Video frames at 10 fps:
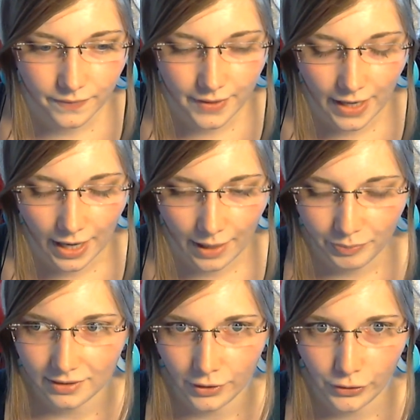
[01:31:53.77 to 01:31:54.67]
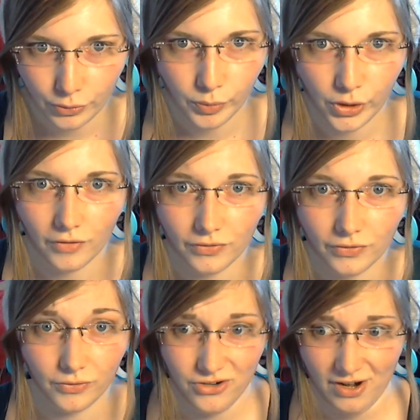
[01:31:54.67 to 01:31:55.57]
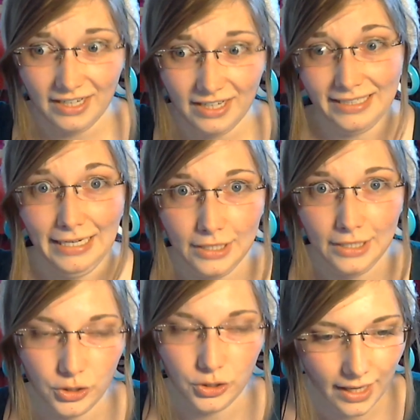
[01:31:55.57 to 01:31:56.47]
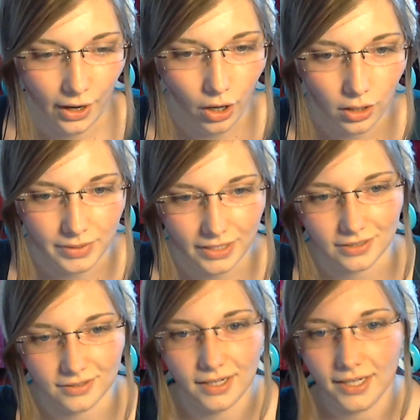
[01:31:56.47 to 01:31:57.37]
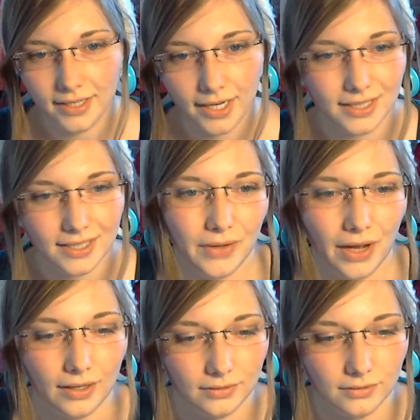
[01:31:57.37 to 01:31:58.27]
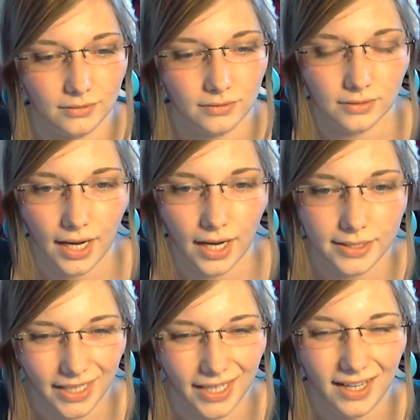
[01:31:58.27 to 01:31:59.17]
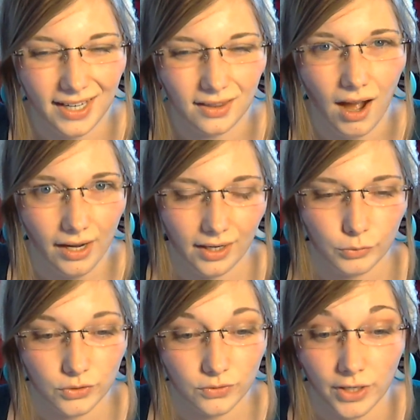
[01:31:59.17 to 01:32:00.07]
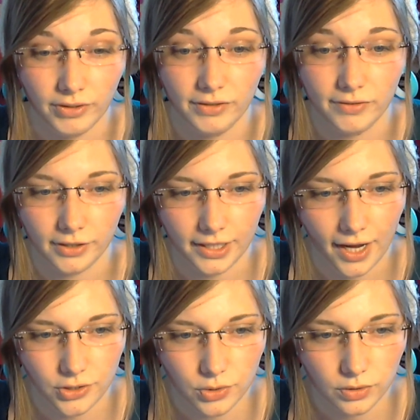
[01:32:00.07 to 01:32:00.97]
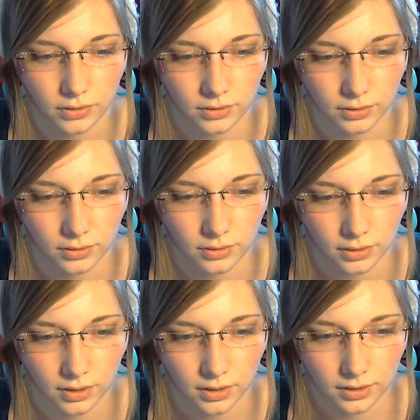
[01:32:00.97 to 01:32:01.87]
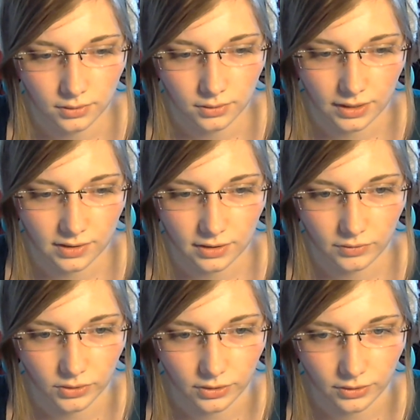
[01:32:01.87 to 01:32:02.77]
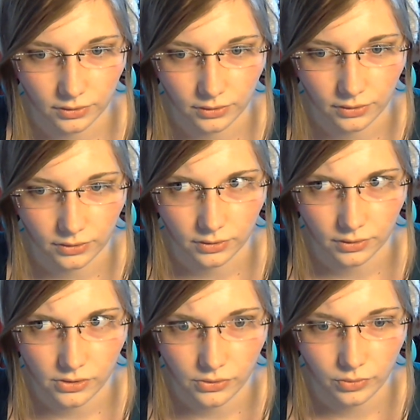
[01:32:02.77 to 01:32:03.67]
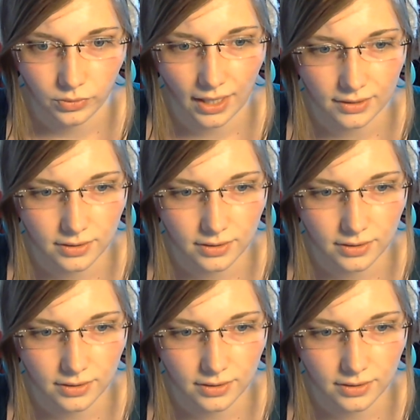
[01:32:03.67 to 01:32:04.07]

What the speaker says: that basically threw me off of trying to get into it at all, because I didn't play a lot. I was very, very casual, like Silver 2 last